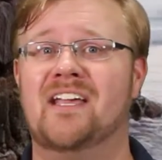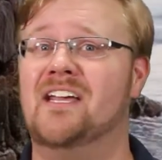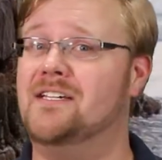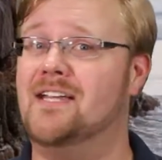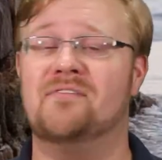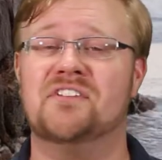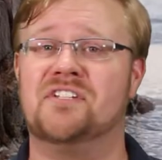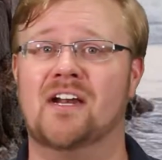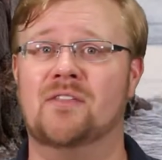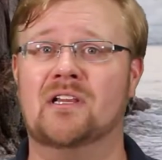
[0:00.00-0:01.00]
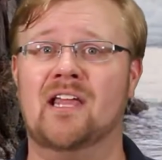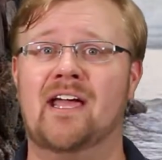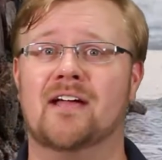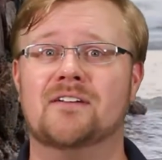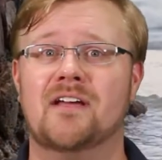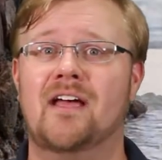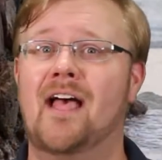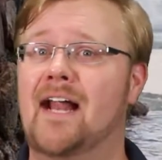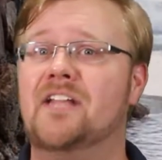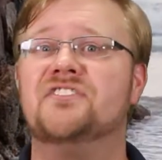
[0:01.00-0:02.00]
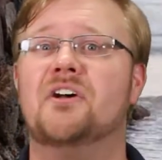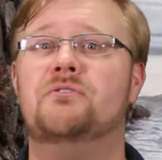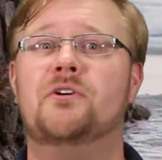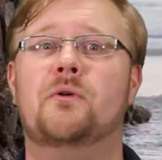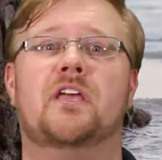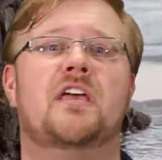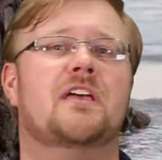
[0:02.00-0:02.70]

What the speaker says: He devastated the land, and in so doing,